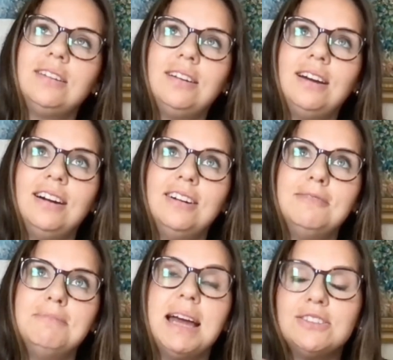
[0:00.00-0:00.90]

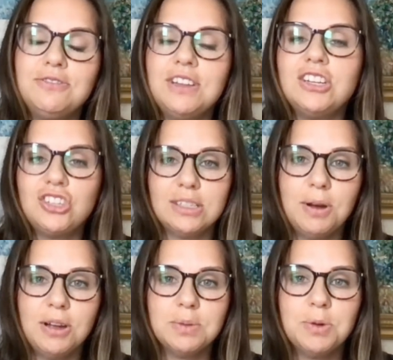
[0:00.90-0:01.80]
as finished as
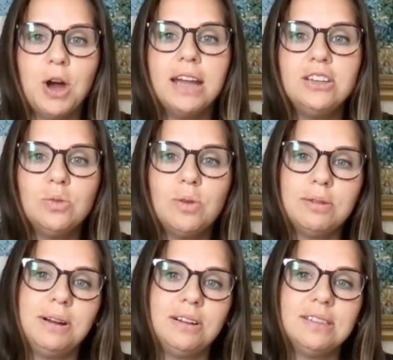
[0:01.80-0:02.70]
possible. I don't want a
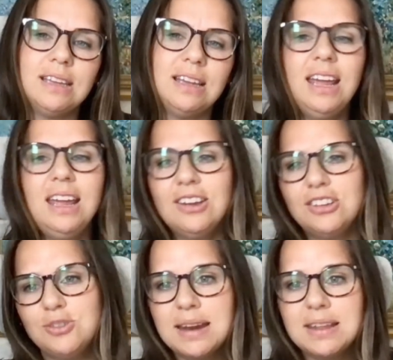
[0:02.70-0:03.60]
parent saying, "Hey,
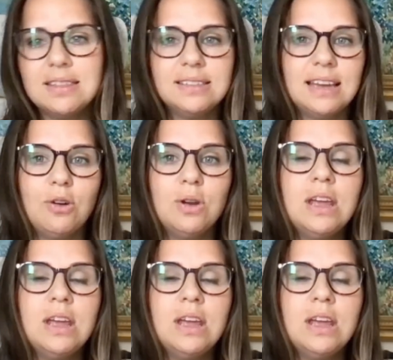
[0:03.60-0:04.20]
could you edit this out?"